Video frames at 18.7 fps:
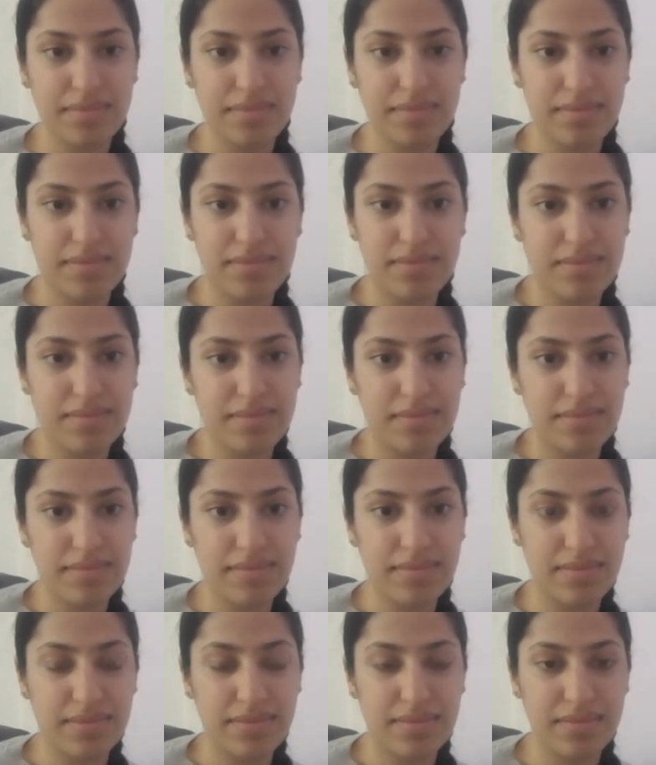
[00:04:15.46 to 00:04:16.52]

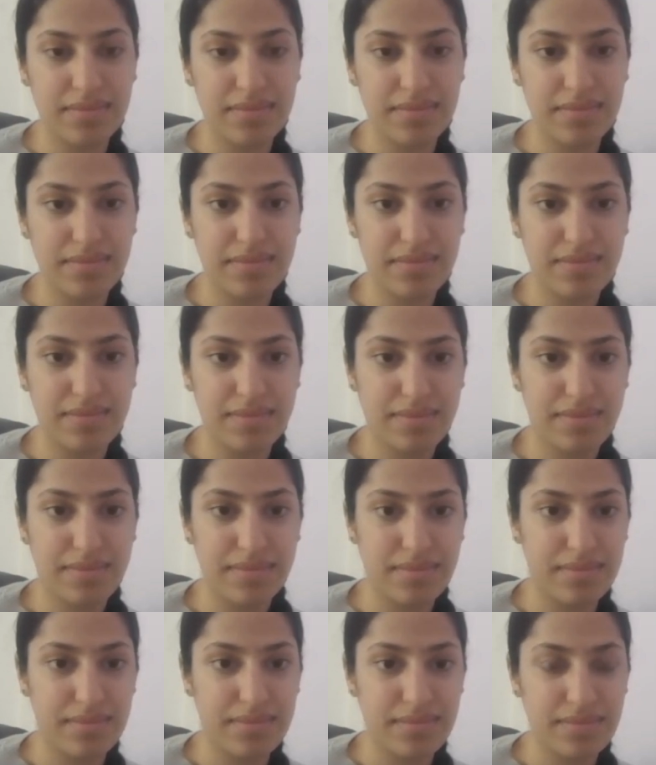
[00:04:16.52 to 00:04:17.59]

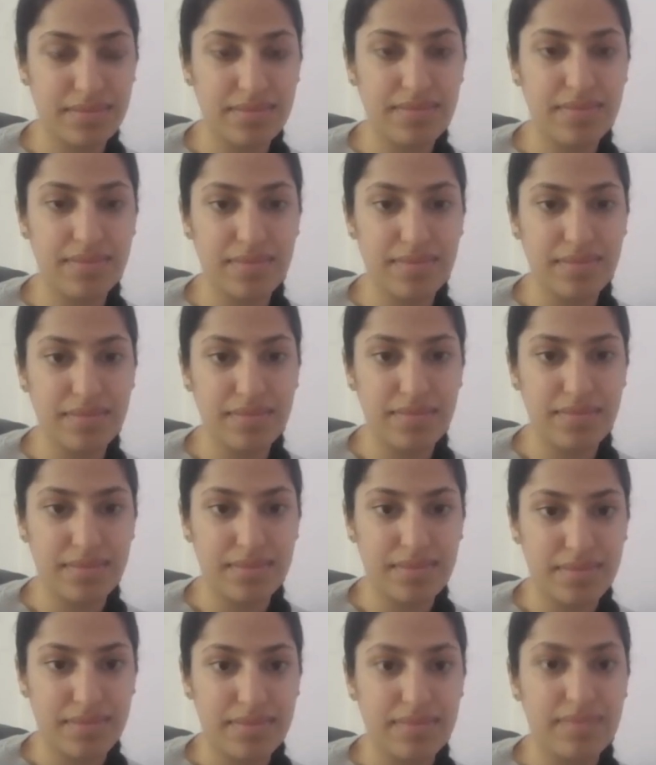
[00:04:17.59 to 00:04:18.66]

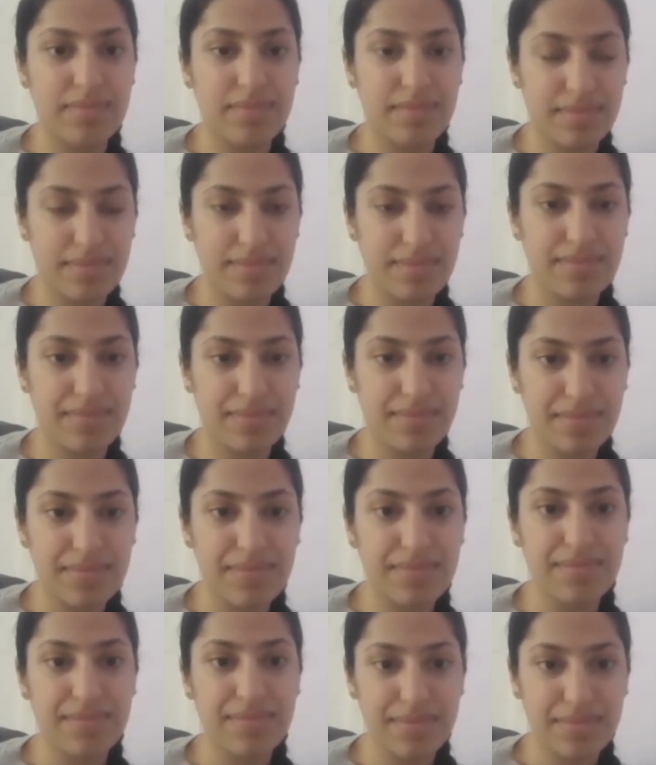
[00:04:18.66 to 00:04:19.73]

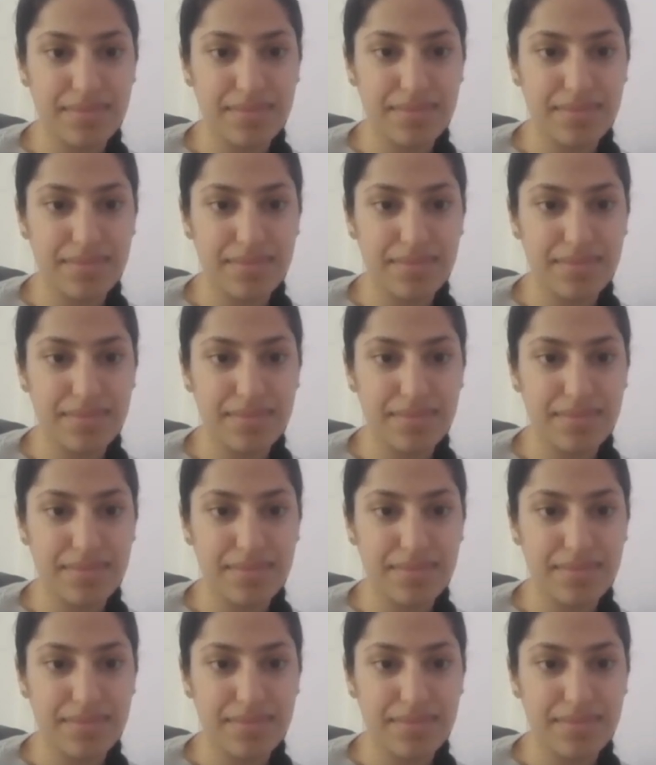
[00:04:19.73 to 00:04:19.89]
[no speech]